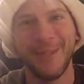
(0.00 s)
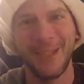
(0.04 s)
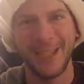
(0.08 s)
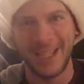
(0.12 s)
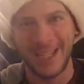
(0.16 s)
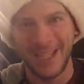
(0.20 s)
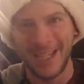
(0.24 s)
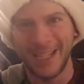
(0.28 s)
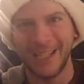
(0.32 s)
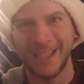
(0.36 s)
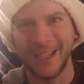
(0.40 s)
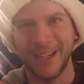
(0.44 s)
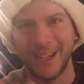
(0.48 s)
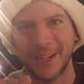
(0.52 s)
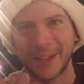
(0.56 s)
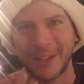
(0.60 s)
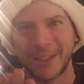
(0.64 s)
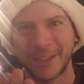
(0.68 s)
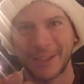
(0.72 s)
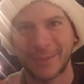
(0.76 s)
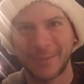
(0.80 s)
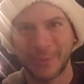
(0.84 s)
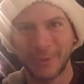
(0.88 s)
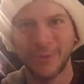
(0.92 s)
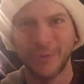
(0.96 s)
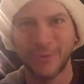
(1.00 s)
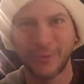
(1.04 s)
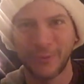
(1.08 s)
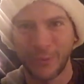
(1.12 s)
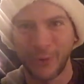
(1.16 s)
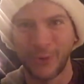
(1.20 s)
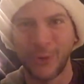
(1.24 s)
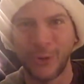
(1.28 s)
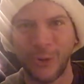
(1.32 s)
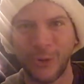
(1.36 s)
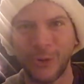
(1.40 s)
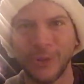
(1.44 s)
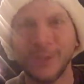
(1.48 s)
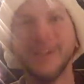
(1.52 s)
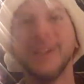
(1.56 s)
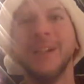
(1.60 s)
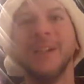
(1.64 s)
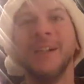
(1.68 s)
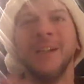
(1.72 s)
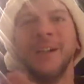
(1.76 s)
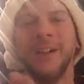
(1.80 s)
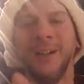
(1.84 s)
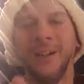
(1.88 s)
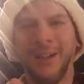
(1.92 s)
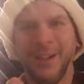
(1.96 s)
me eat a spoonful
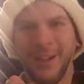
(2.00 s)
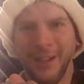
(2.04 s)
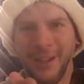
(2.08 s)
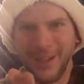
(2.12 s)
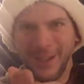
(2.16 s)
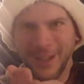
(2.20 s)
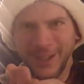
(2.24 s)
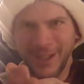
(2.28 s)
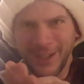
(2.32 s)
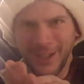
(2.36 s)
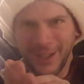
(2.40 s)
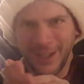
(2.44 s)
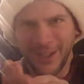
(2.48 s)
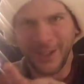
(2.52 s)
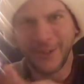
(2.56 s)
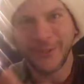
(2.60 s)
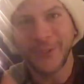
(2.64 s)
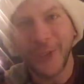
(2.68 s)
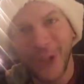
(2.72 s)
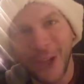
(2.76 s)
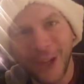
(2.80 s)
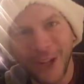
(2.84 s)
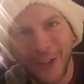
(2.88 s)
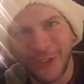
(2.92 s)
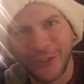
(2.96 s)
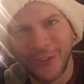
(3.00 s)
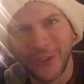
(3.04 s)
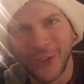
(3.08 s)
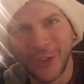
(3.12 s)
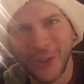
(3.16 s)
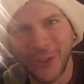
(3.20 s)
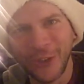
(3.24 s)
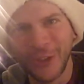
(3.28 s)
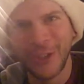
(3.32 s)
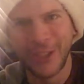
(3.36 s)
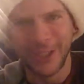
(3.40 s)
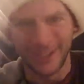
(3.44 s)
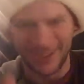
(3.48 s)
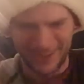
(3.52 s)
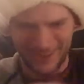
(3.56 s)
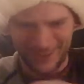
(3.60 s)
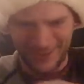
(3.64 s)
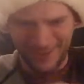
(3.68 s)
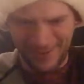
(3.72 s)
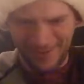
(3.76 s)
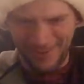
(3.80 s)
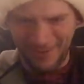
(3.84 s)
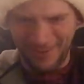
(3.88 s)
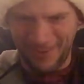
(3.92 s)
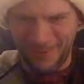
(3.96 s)
of dog food
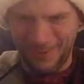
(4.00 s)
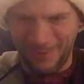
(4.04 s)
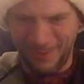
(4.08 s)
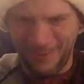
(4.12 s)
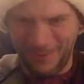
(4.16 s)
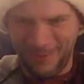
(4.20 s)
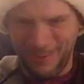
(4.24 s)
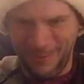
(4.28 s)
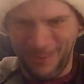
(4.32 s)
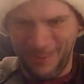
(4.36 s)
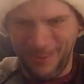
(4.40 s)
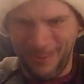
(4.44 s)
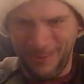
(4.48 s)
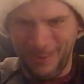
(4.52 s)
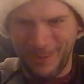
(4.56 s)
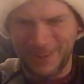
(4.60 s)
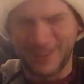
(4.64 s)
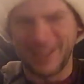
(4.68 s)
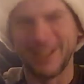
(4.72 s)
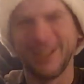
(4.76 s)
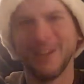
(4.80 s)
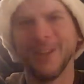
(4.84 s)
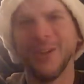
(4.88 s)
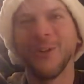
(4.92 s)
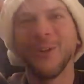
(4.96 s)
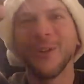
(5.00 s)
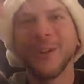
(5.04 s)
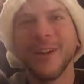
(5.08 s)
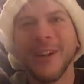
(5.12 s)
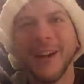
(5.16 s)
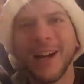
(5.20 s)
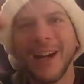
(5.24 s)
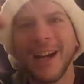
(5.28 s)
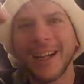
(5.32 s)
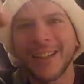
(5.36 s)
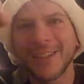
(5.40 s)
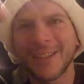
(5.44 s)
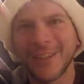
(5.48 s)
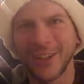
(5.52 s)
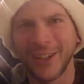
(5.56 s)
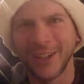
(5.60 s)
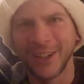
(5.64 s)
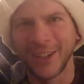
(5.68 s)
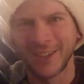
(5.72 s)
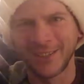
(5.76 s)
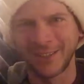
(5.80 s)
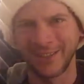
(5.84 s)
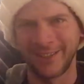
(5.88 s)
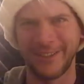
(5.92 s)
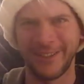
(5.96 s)
with a load of hot
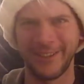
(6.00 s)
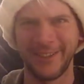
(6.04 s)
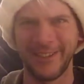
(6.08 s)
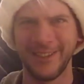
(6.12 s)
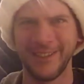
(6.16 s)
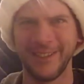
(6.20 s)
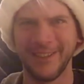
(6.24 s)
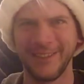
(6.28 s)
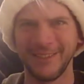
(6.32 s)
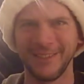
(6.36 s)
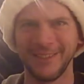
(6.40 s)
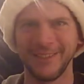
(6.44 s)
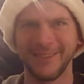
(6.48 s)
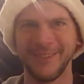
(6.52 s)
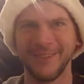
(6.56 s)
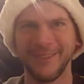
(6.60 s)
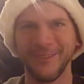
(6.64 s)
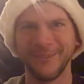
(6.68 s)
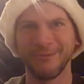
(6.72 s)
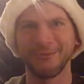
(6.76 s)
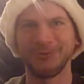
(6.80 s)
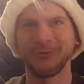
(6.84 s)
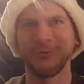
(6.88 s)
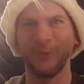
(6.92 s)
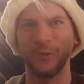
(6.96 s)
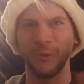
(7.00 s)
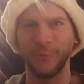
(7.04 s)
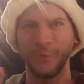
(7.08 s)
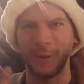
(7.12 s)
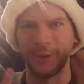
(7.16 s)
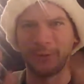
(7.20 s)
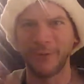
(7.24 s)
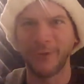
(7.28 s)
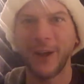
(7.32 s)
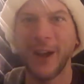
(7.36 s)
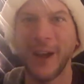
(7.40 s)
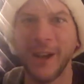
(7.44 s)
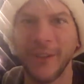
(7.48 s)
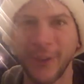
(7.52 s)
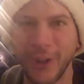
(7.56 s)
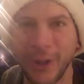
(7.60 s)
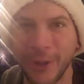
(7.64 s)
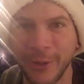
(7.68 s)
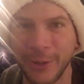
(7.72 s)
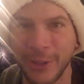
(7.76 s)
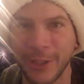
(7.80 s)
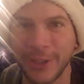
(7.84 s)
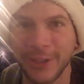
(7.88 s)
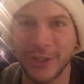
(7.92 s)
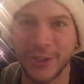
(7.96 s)
sauce on it for my
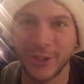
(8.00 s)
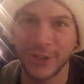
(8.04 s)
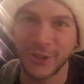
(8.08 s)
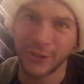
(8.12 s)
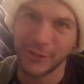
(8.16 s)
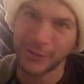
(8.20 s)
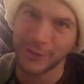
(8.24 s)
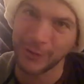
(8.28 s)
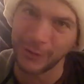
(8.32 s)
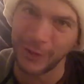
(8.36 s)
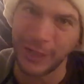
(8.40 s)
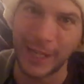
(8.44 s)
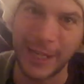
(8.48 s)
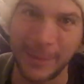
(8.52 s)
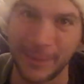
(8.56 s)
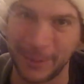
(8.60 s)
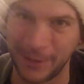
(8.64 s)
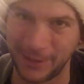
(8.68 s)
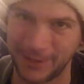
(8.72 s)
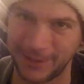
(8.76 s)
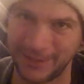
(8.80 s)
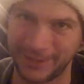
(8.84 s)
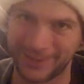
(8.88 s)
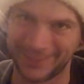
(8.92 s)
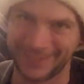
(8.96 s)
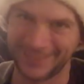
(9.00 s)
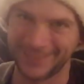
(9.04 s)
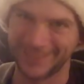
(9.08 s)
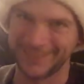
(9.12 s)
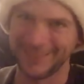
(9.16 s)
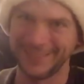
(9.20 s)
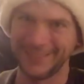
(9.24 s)
500 subscribers,